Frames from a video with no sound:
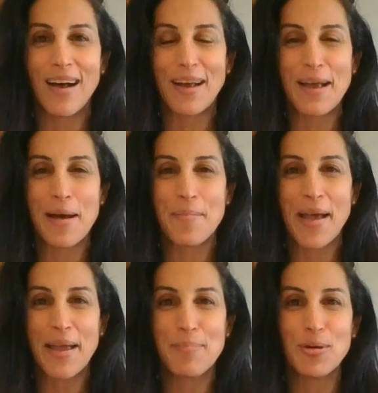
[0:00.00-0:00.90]
I am
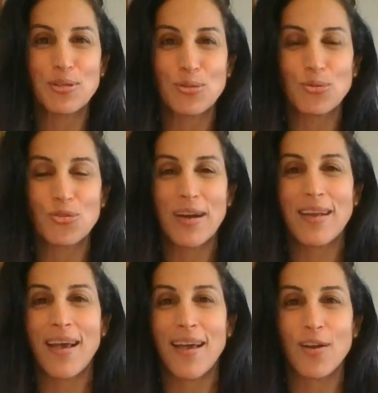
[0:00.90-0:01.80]
a personal
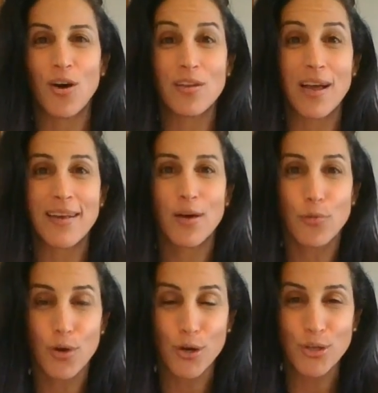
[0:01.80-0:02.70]
trainer and online
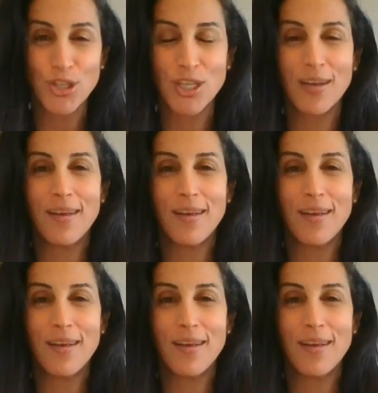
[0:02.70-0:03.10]
health coach.